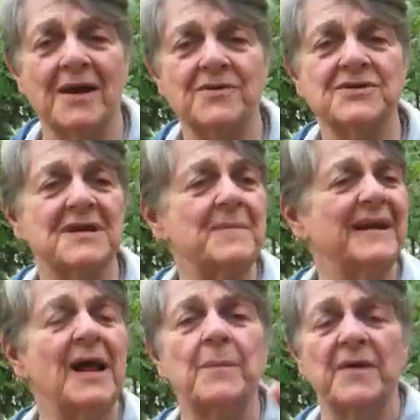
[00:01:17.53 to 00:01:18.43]
You just come in
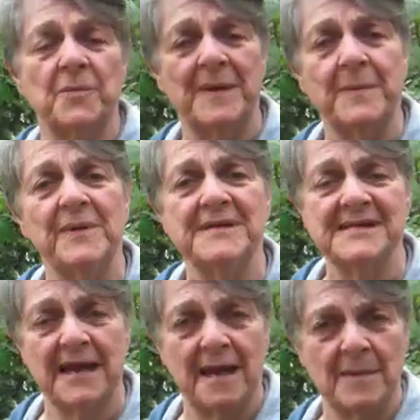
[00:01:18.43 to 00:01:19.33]
and help other people and
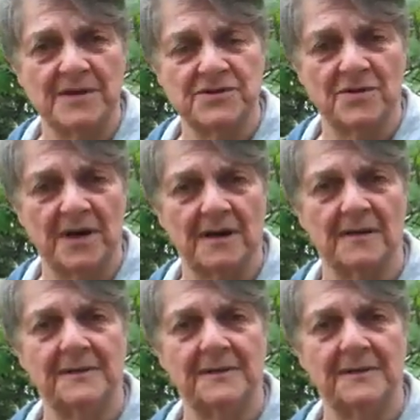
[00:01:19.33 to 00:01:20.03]
say, I'm on strike.